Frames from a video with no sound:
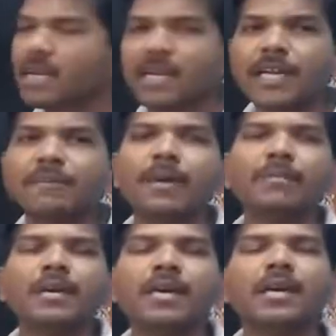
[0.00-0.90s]
it may
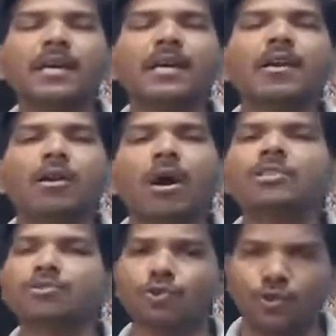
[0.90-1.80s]
be
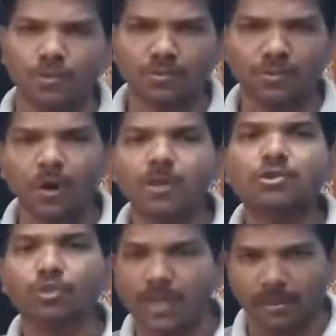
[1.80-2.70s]
lost
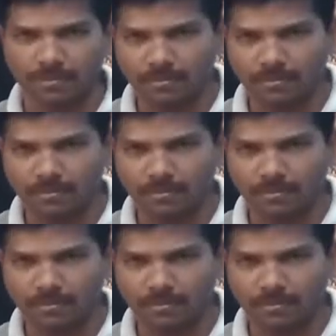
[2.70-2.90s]
to them.